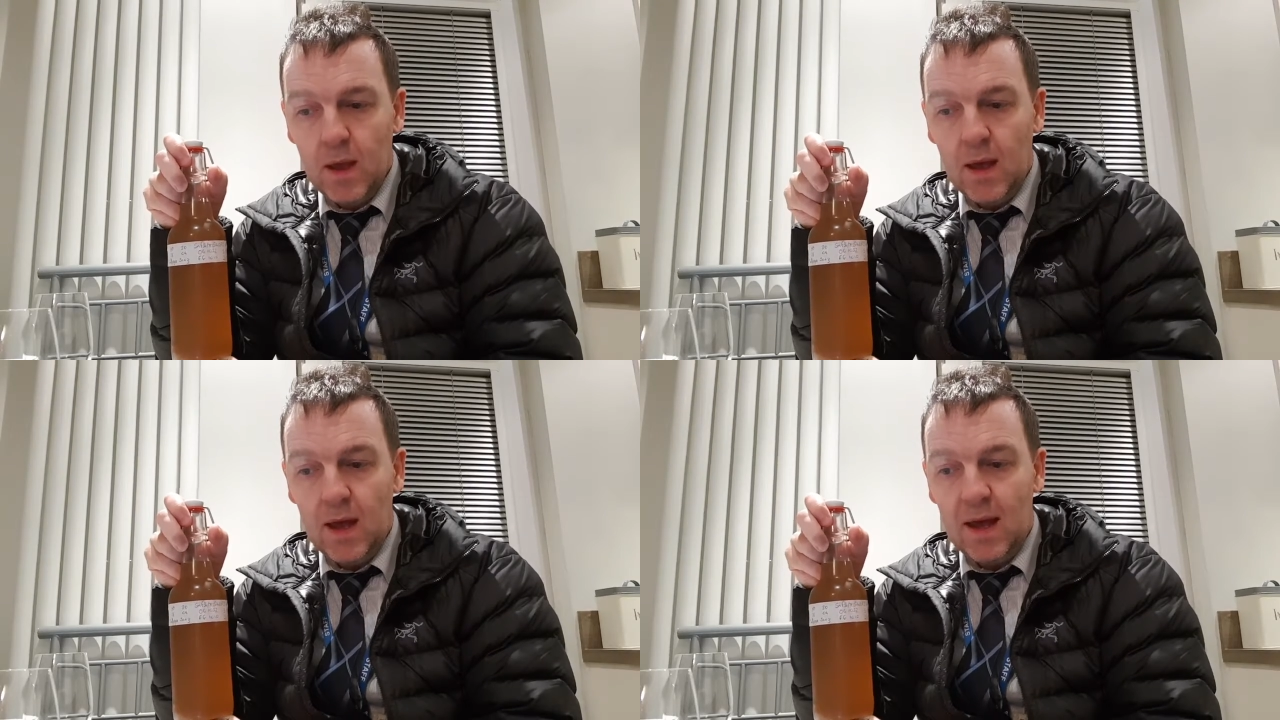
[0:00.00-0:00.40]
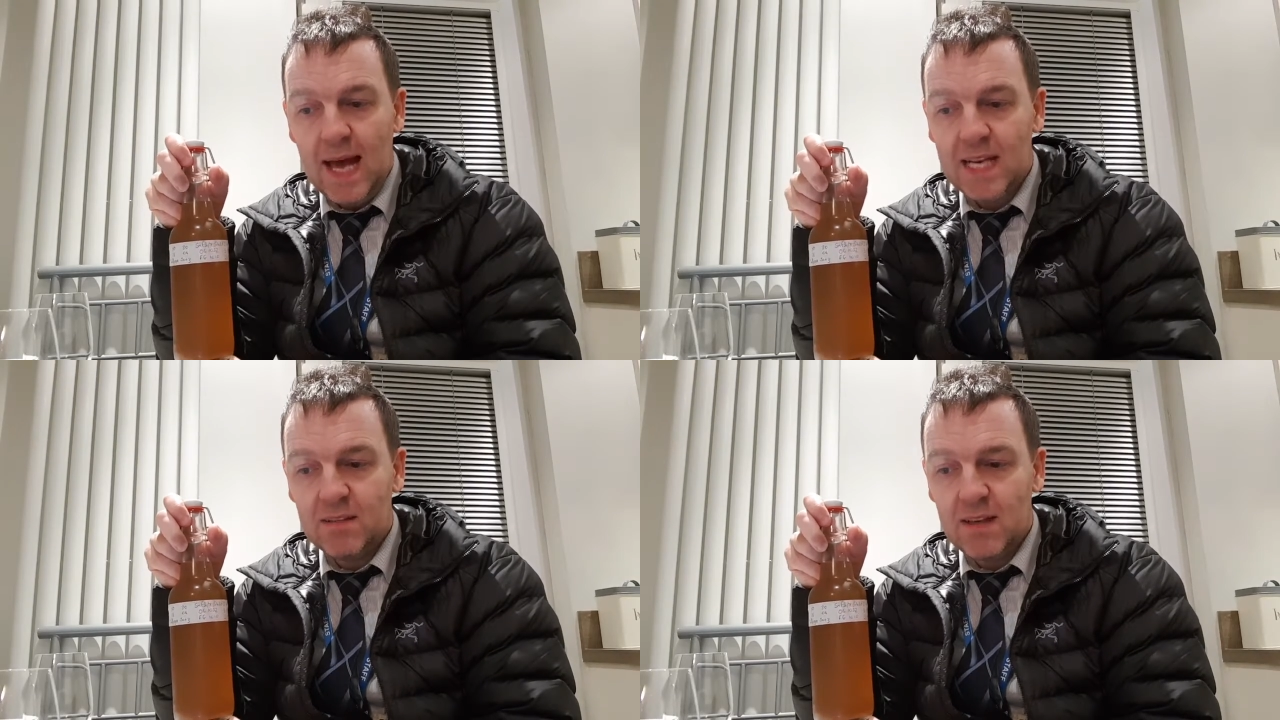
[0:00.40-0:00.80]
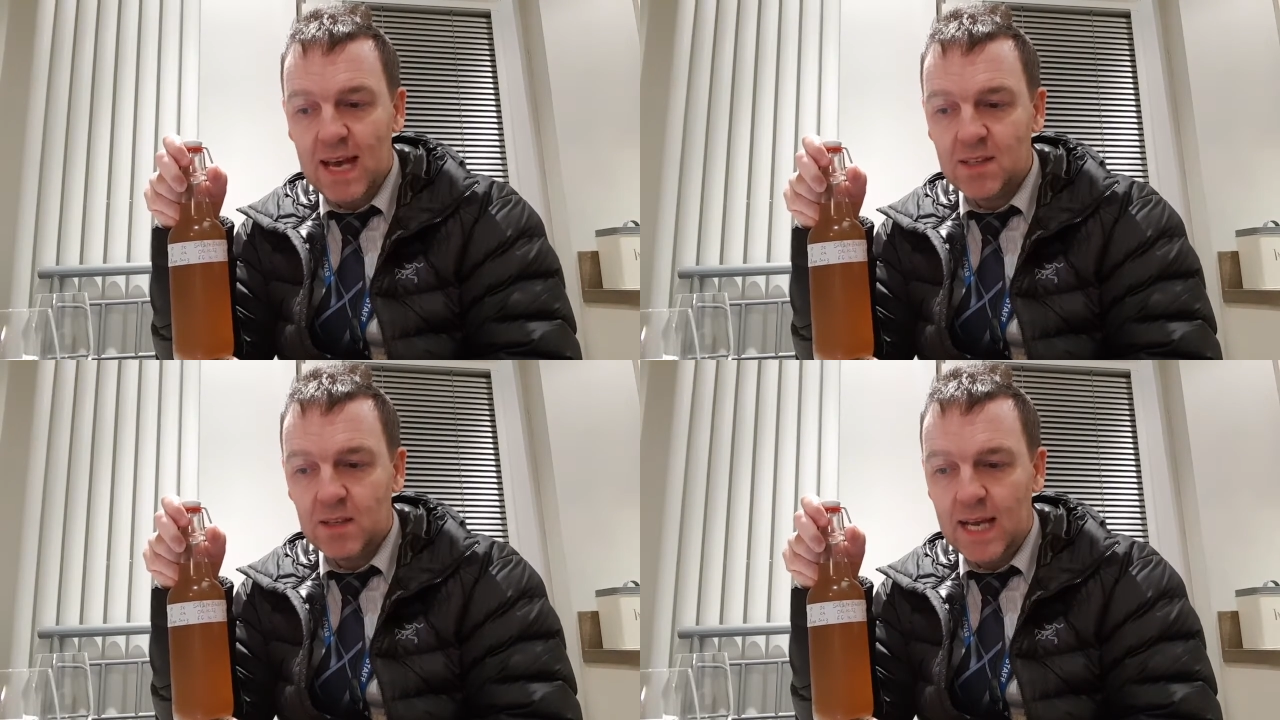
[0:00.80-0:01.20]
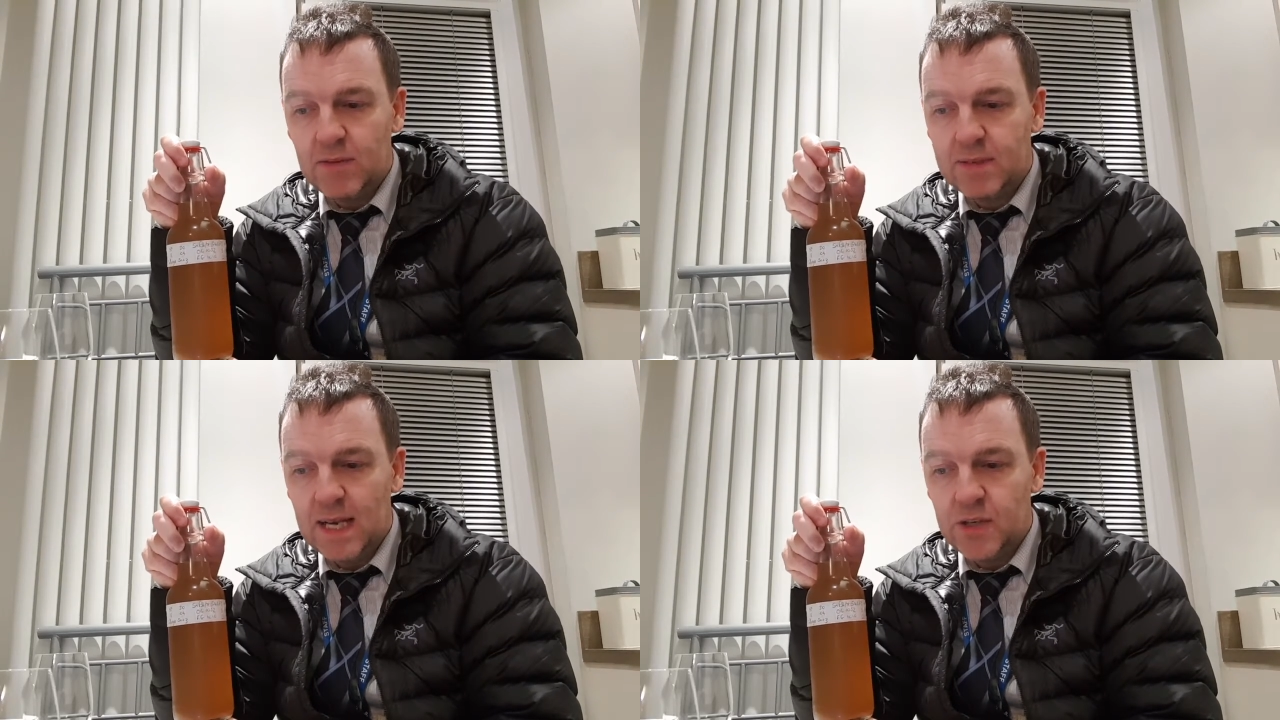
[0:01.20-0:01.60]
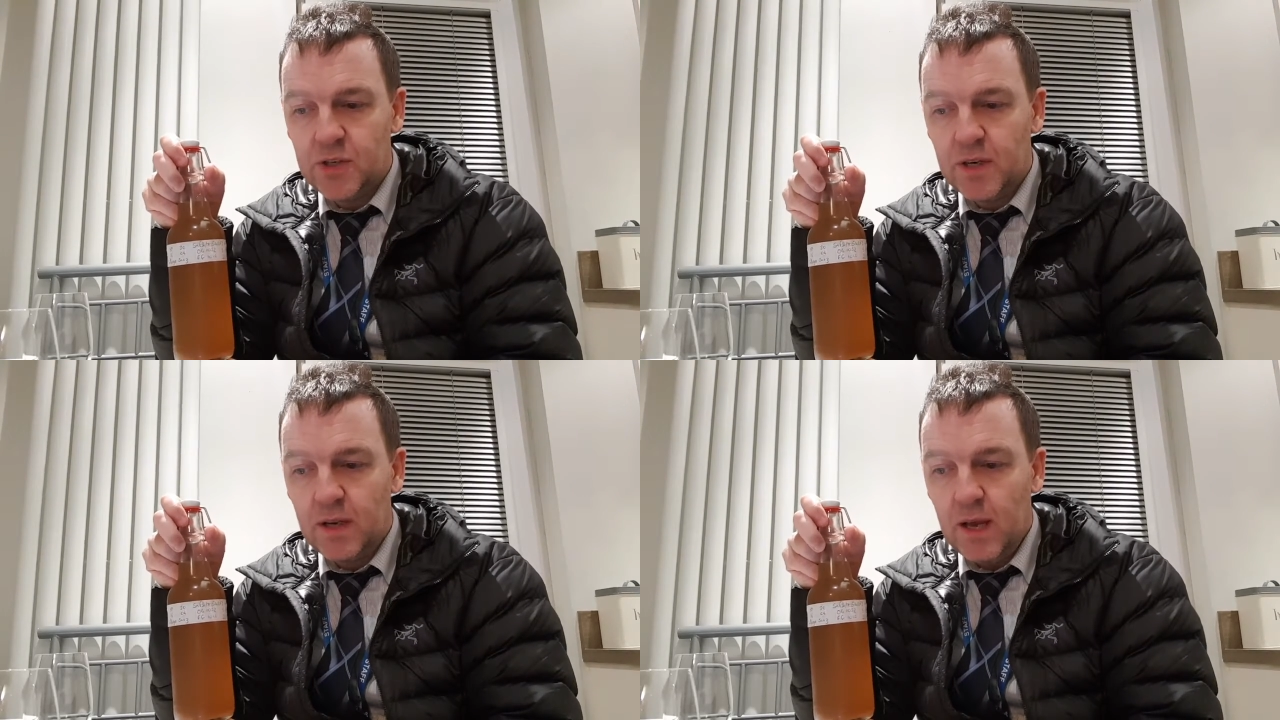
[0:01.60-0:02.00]
Excellent head
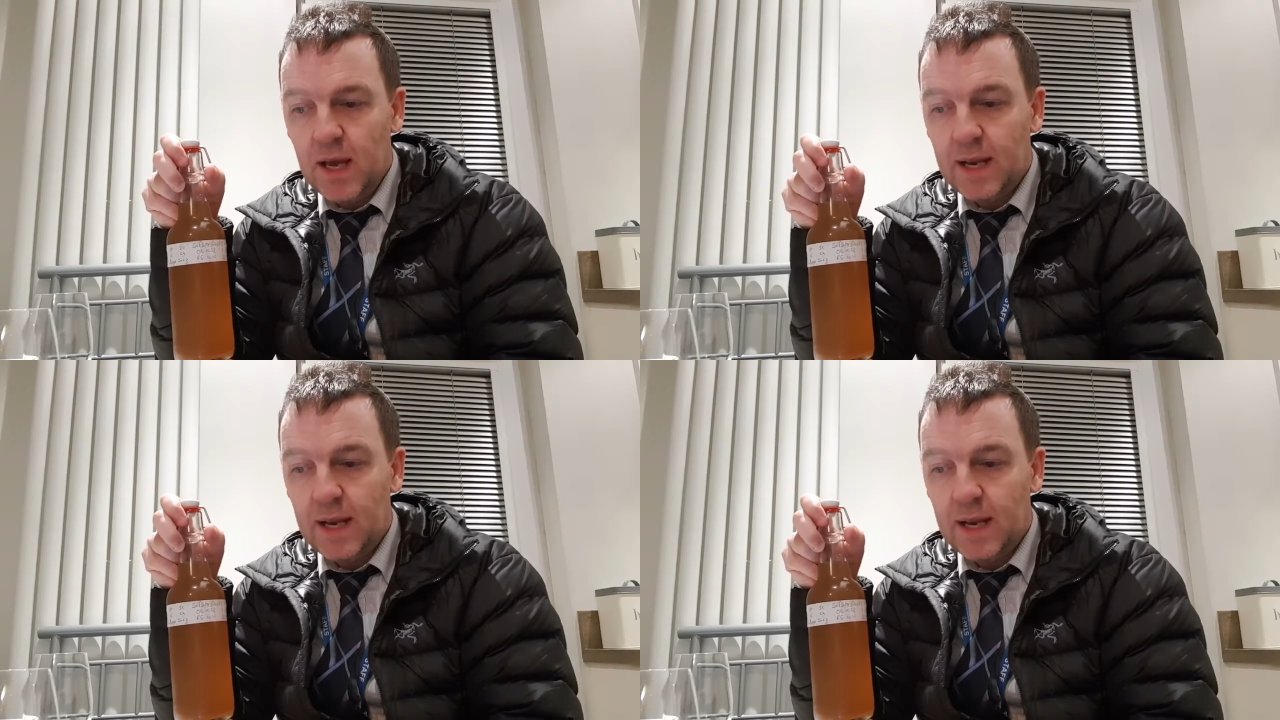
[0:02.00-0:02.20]
retention